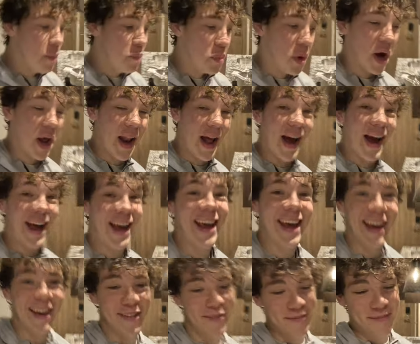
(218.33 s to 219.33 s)
But I
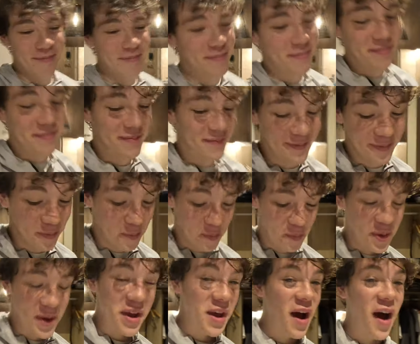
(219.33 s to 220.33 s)
am
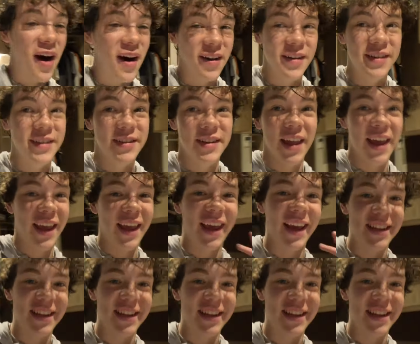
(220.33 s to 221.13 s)
beyond like